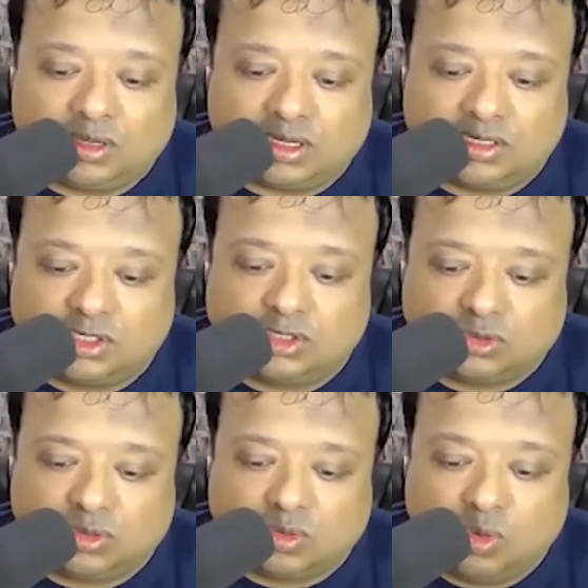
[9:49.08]
continue,
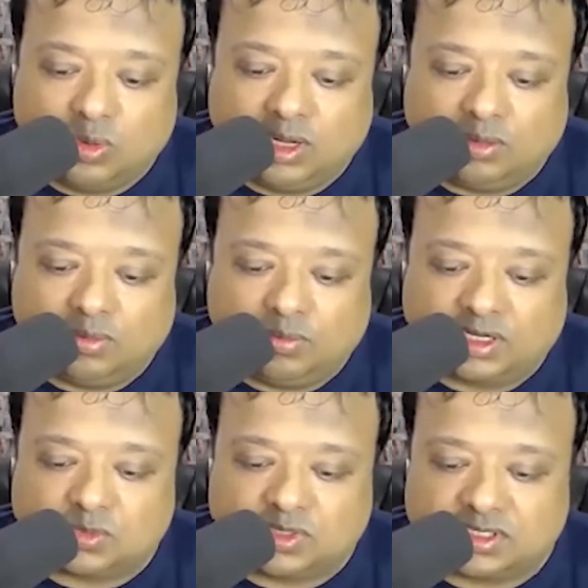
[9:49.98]
and we will,
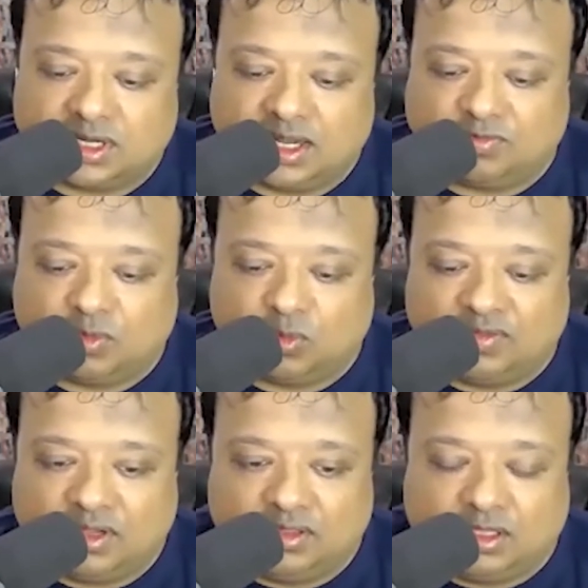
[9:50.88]
because we still have
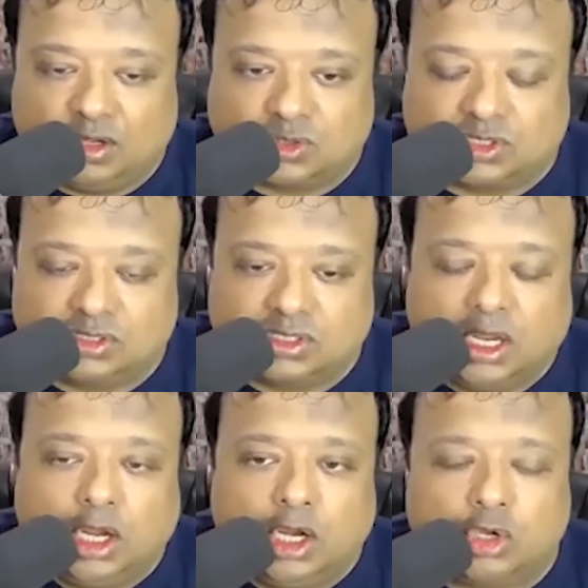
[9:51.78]
weather in the oceans
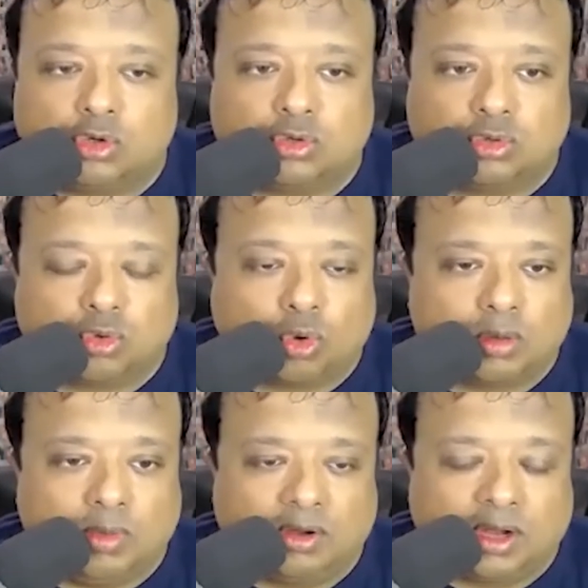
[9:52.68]
to talk
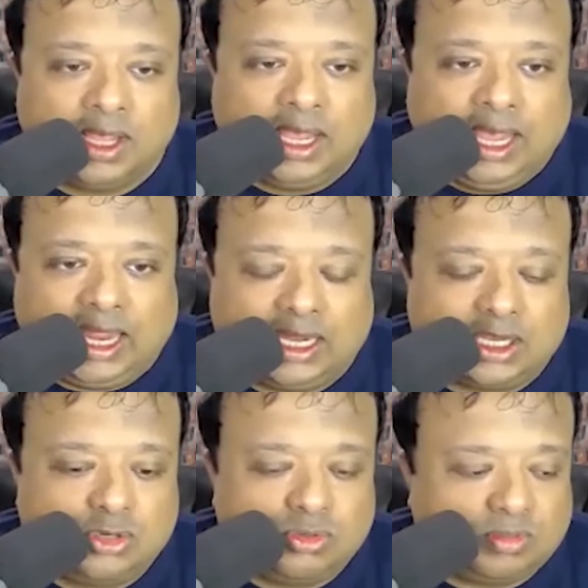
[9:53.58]
about.
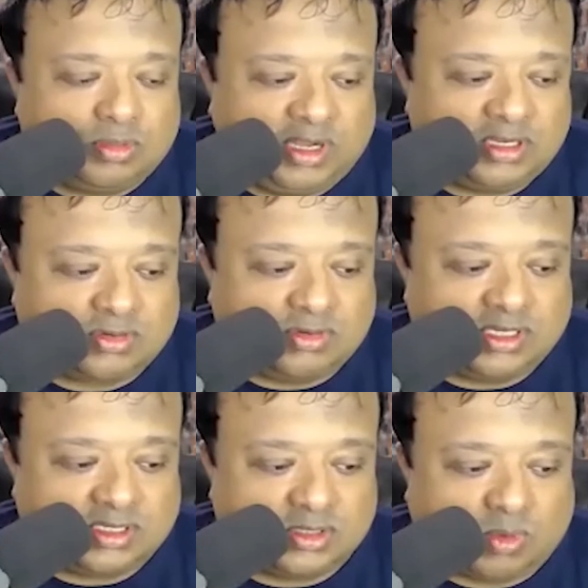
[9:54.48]
Two of the biggest
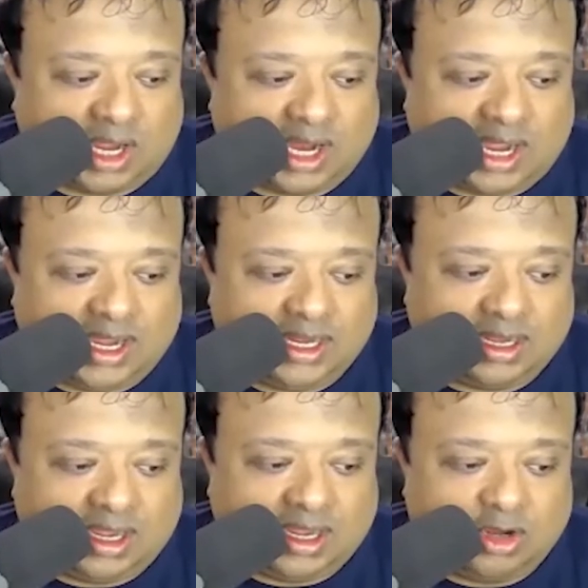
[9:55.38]
reasons why
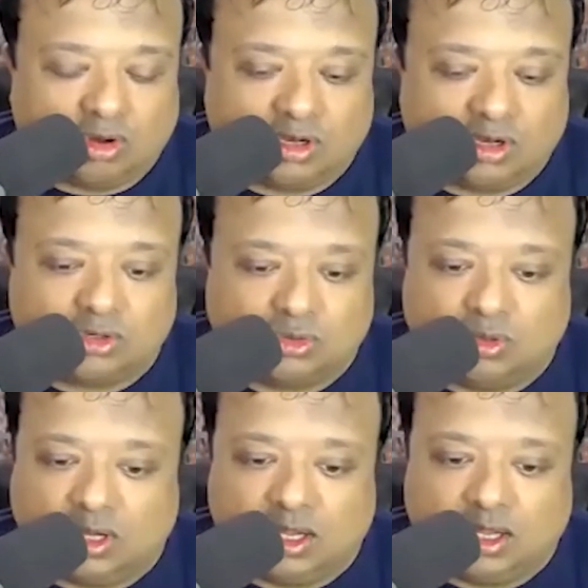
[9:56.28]
I got
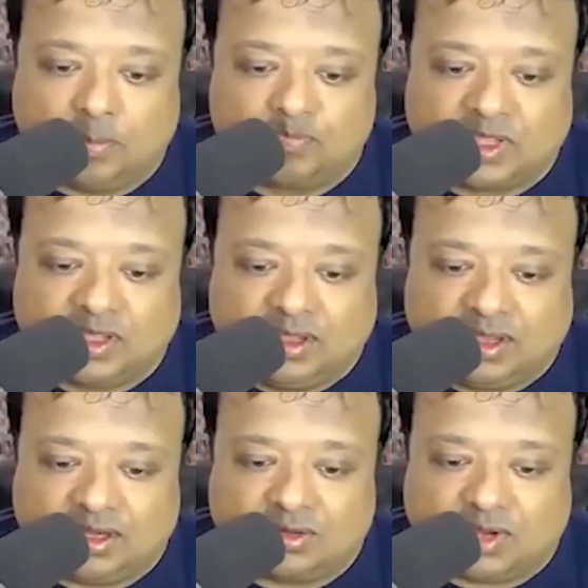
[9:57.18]
into
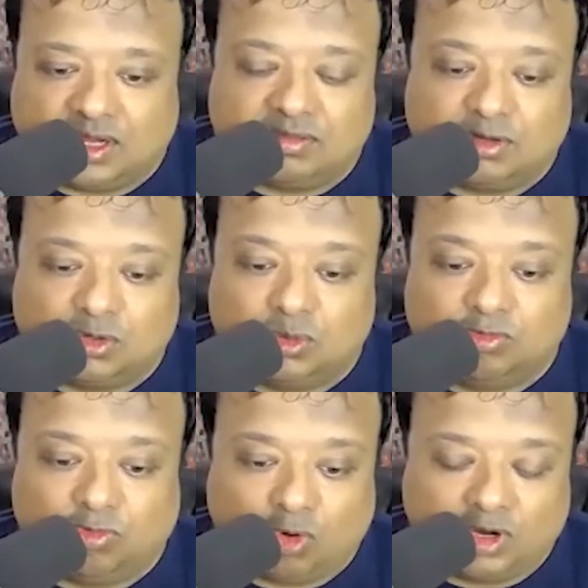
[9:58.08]
anything to do with
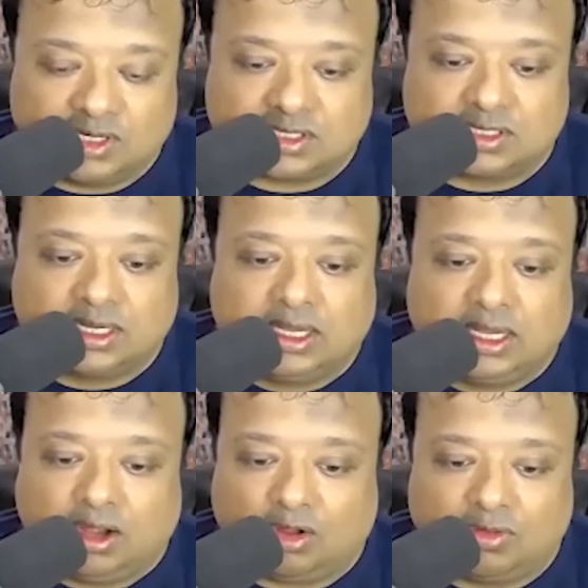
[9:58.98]
voice
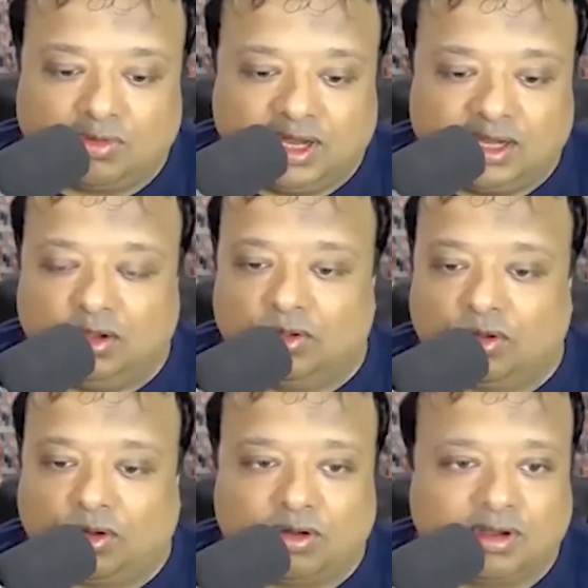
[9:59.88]
on the radio
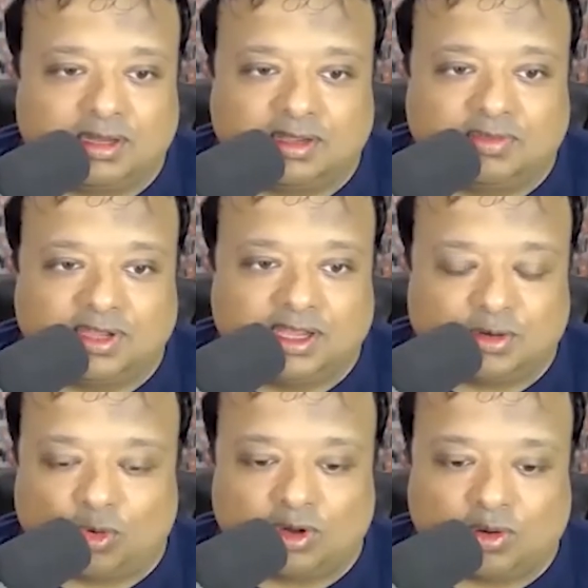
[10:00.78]
or on TV and
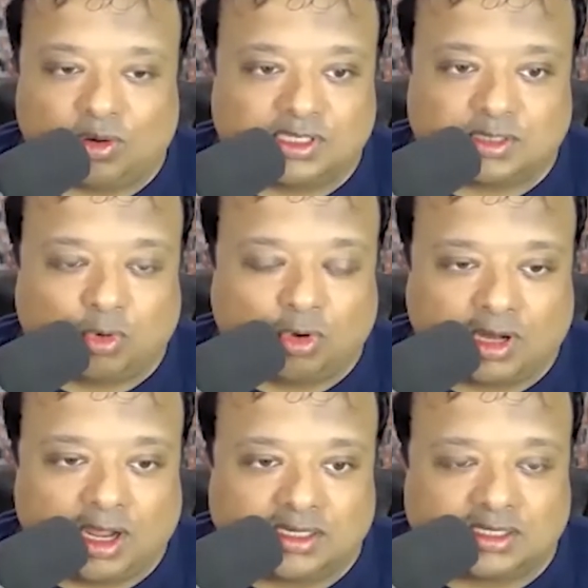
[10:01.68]
or as a
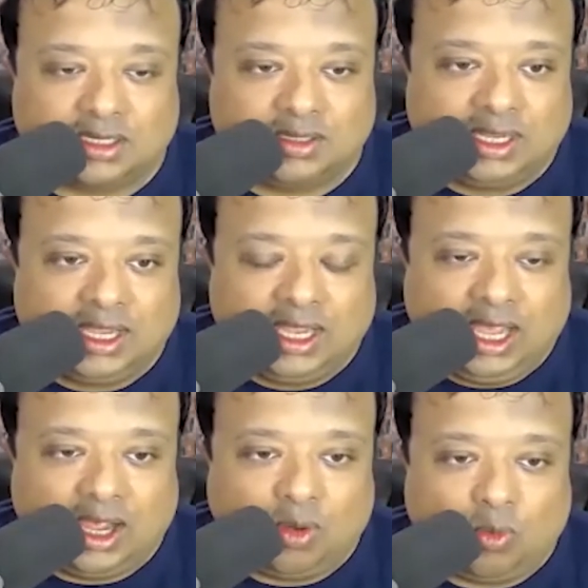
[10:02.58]
broadcaster.
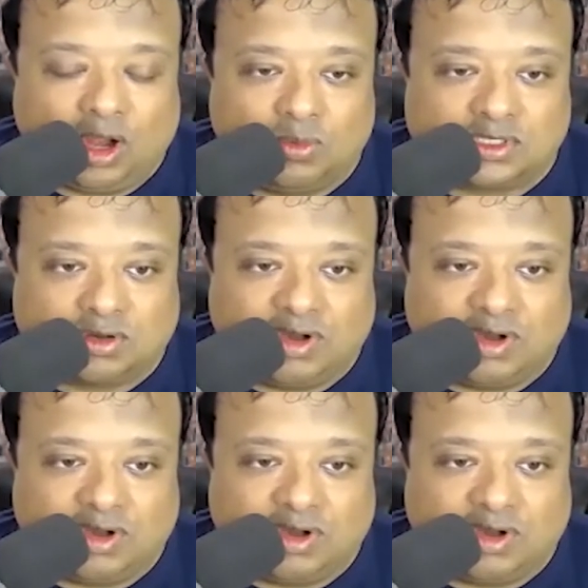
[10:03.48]
One was the great